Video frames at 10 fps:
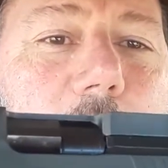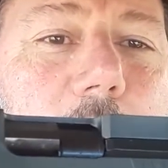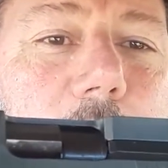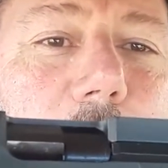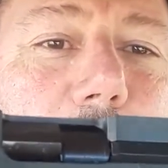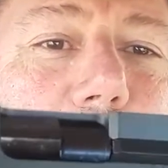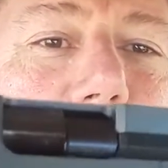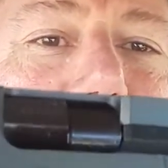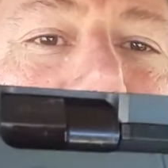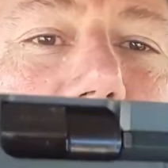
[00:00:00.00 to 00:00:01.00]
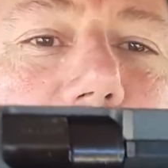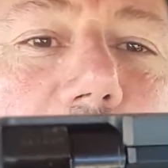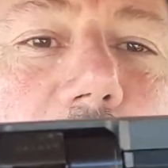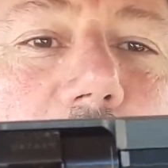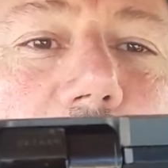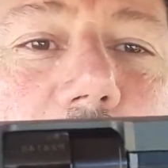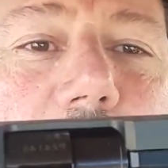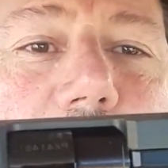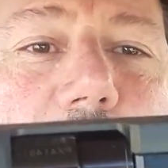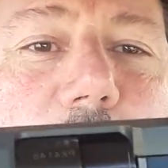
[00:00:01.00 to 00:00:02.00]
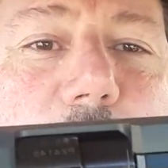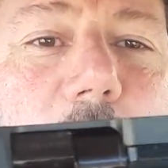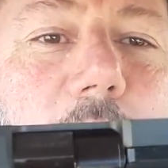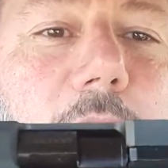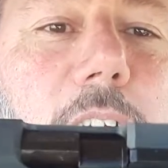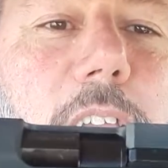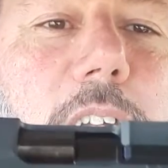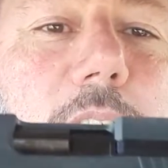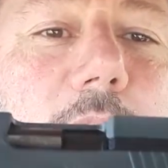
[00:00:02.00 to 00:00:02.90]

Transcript: um, slide.